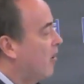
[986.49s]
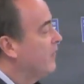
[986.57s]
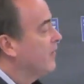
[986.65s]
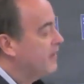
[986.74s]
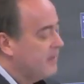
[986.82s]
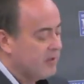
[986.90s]

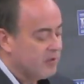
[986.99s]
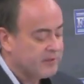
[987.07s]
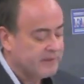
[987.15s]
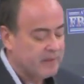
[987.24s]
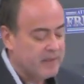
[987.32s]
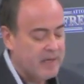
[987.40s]
over the
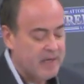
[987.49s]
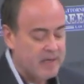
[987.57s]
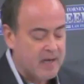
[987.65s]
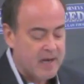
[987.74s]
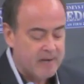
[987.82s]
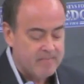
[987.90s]
years
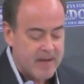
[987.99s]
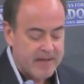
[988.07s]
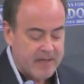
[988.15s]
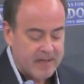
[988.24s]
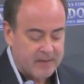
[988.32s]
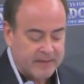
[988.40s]
in
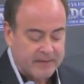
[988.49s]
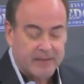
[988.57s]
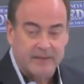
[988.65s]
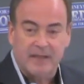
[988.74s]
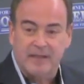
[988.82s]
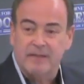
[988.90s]
many
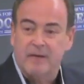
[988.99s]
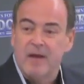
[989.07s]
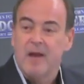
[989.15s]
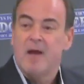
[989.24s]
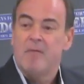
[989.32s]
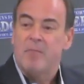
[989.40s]
instances.
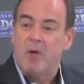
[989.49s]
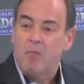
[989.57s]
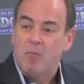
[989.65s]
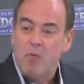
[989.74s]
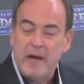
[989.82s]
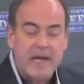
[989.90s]
But
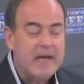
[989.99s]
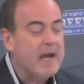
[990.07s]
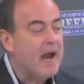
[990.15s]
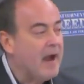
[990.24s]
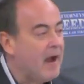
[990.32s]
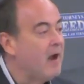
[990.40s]
we
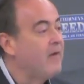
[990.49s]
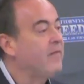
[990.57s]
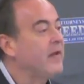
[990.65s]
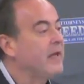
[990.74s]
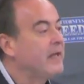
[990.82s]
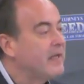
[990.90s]

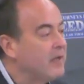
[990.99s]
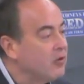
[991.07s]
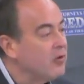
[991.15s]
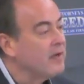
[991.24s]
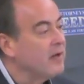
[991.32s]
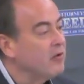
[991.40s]
have
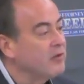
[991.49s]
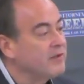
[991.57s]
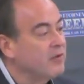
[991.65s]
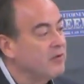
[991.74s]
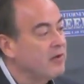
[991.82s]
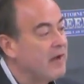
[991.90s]
here in
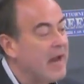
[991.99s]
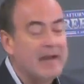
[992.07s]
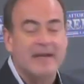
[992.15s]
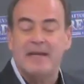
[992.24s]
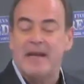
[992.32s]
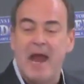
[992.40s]
Arizona,
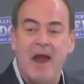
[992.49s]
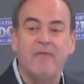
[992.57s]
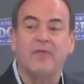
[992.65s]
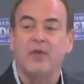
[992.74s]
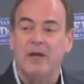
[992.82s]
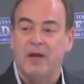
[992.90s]
and in
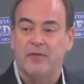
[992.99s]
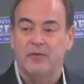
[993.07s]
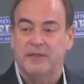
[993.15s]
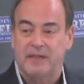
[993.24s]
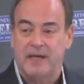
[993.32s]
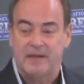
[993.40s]
every
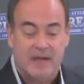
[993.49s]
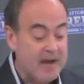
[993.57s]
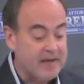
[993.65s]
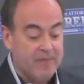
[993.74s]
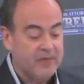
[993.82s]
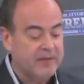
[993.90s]
other state,
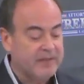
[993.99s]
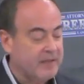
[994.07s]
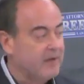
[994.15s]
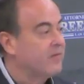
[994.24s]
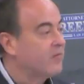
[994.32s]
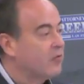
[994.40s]
not every
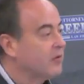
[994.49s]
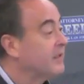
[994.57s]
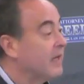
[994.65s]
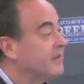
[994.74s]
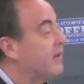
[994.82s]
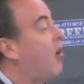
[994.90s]
state of course
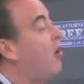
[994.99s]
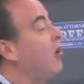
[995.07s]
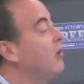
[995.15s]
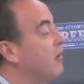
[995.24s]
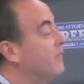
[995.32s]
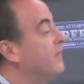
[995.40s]
has
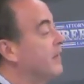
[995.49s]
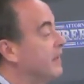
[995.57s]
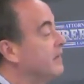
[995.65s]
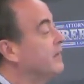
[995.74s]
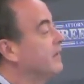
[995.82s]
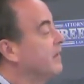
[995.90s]
all of
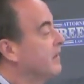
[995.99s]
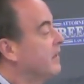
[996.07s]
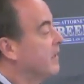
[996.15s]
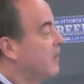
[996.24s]
these